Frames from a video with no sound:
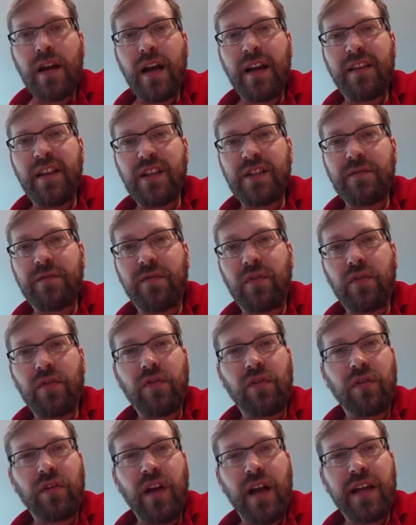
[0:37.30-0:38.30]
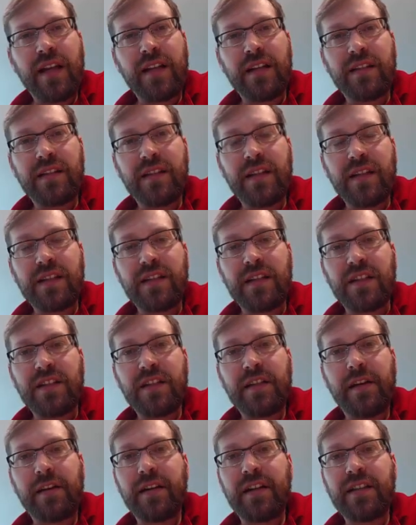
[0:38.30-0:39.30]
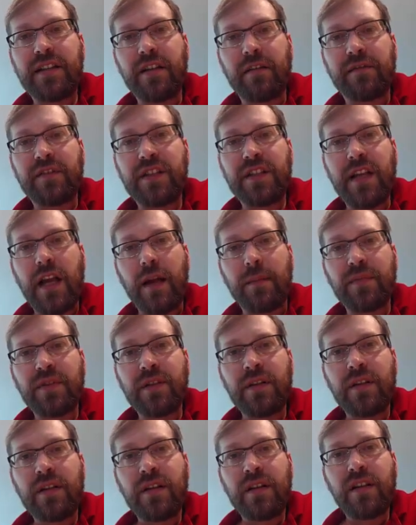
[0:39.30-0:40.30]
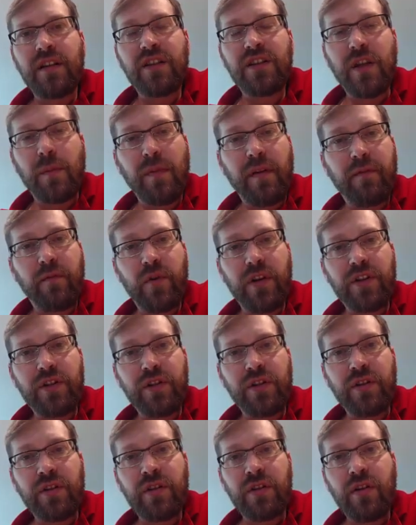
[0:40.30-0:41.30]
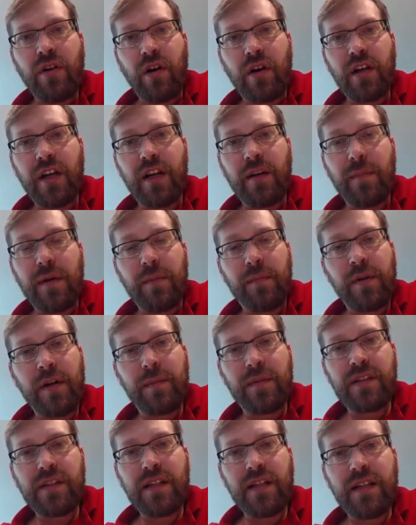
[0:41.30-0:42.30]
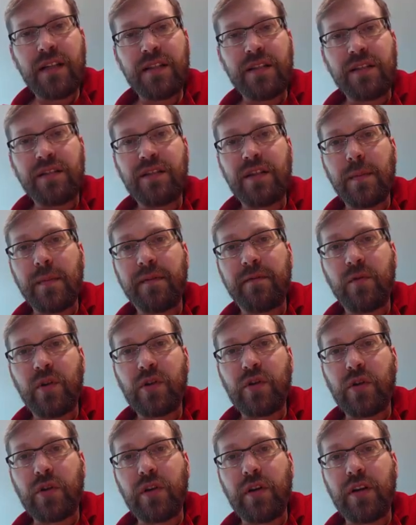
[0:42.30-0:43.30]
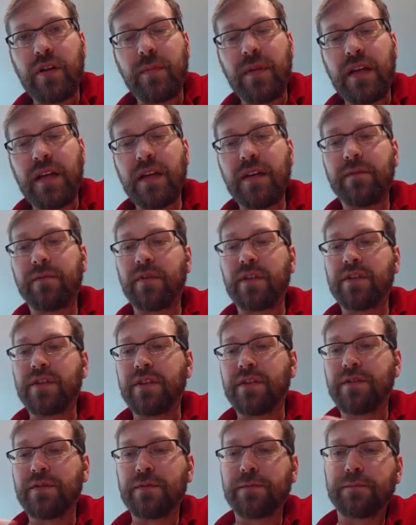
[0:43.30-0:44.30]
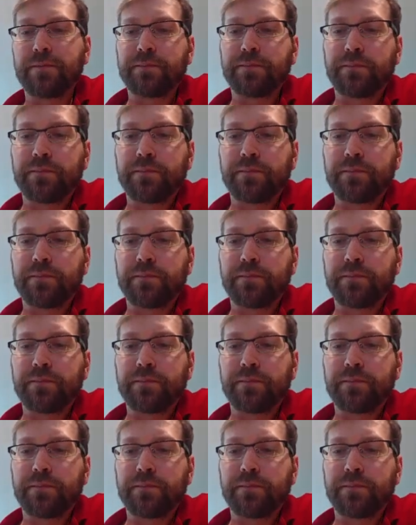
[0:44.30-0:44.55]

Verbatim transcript: And this vertical line consists a series of steps, some of which are going to be premises and some of which are going to be inferences.